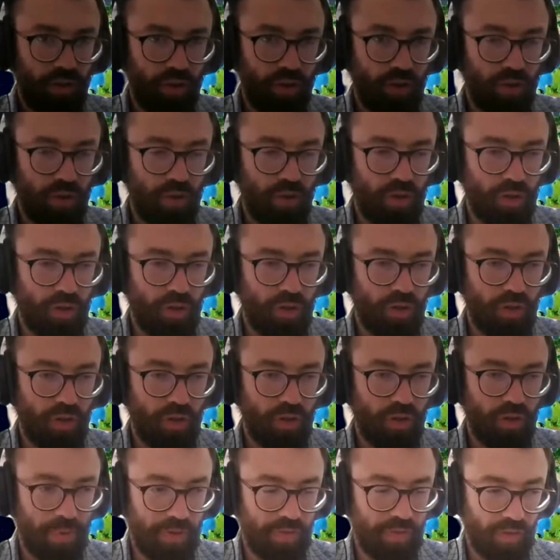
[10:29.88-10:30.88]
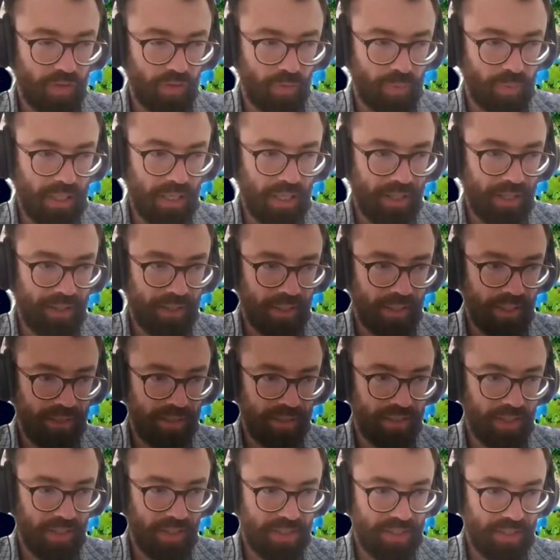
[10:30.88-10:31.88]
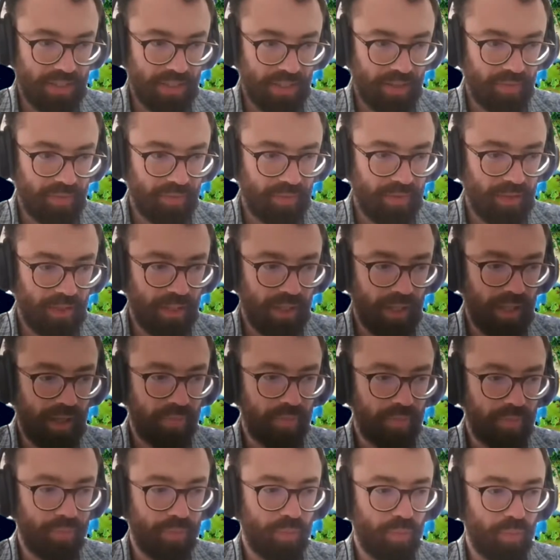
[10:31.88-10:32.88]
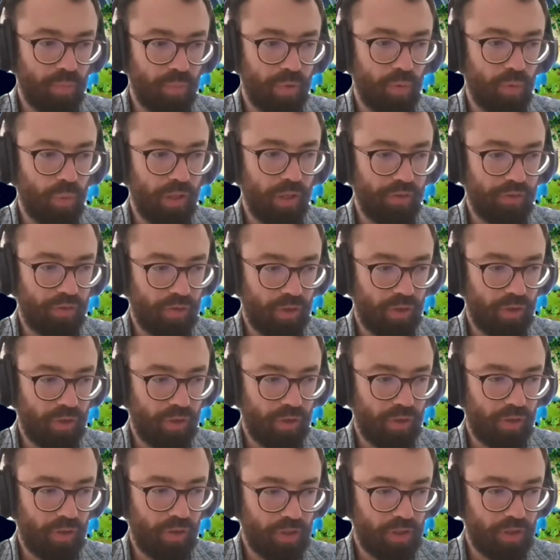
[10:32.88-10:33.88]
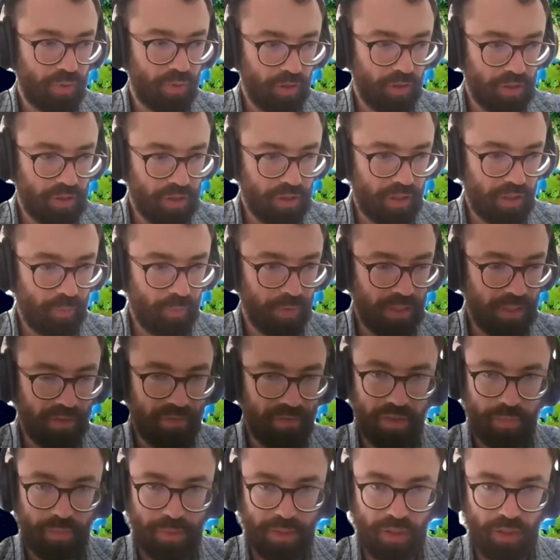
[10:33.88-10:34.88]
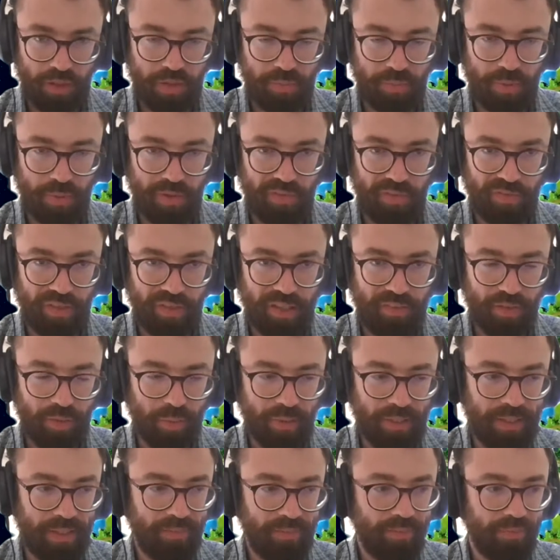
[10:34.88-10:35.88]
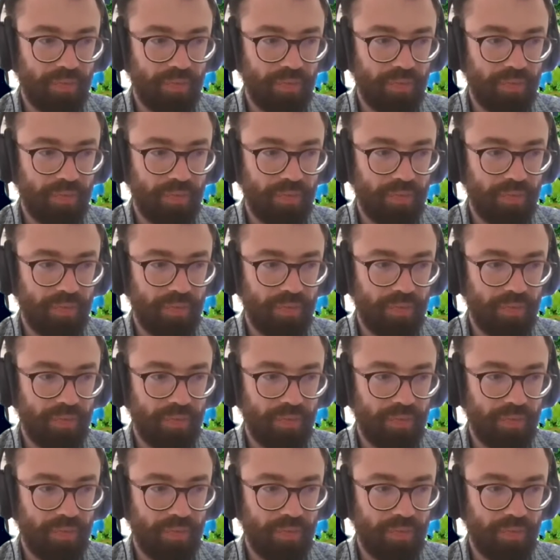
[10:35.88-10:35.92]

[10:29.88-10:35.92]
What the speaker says: the business plan and the idea, but a well-structured prototype will definitely be looked upon favorably.